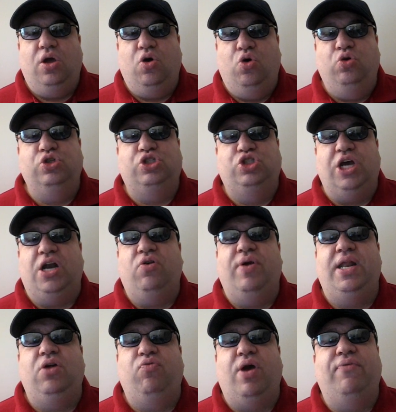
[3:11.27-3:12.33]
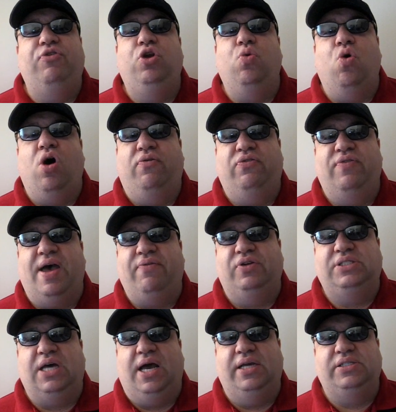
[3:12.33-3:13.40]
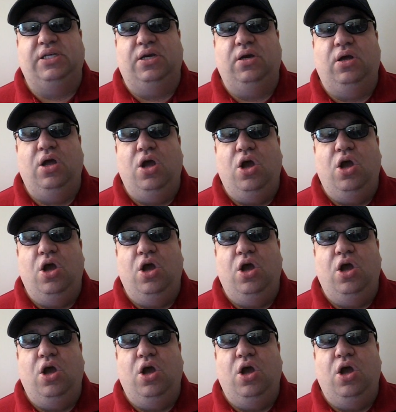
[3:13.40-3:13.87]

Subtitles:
who's generating revenue off of advertising